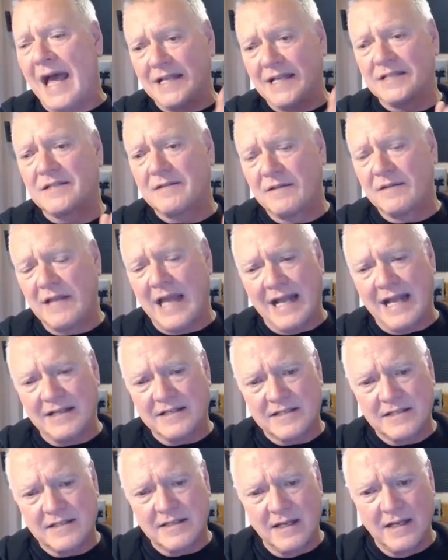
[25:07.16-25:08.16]
that's
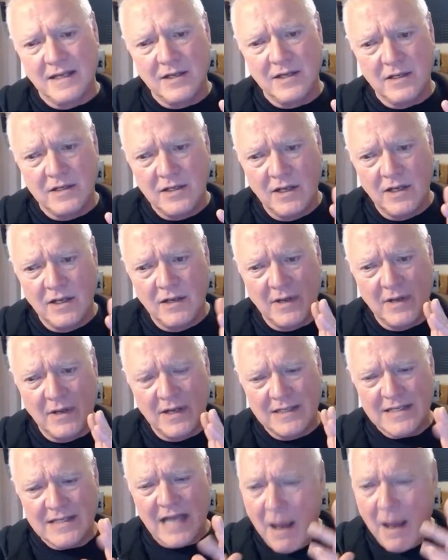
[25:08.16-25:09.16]

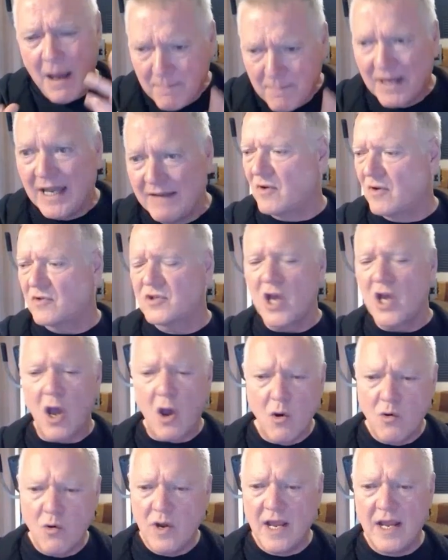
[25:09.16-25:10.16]
it's we've got
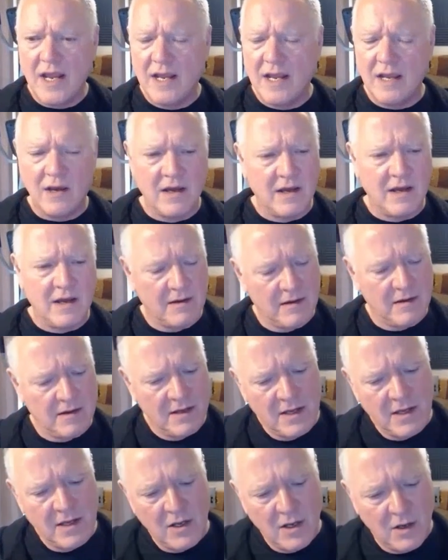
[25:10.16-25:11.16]
Tony,
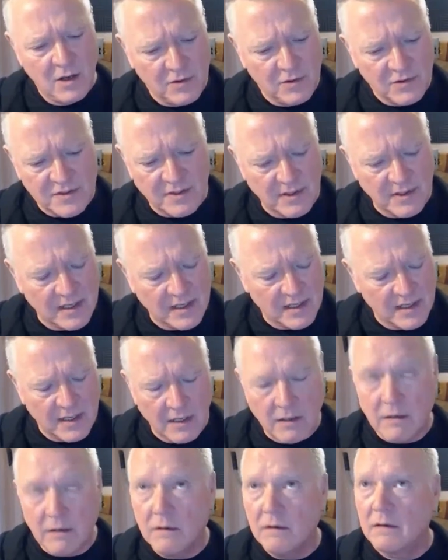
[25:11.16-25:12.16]
who's
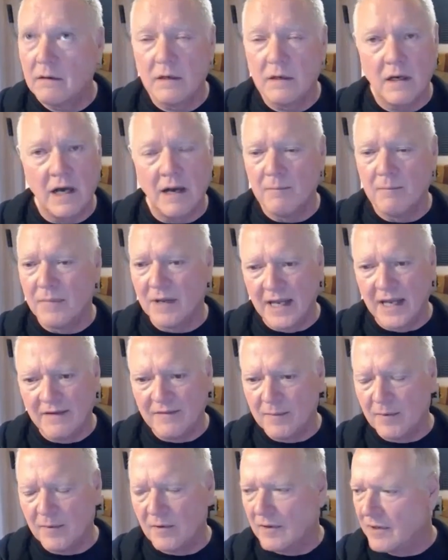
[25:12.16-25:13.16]

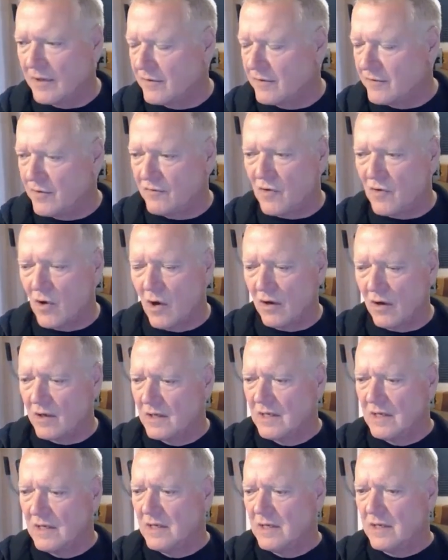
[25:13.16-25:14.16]
unbelievable, and you've got
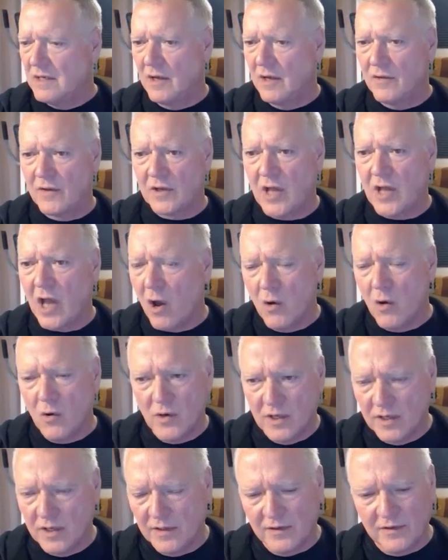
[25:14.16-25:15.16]
the
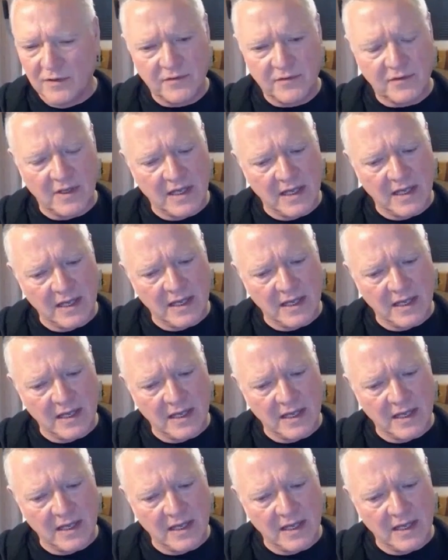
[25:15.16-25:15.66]
coders,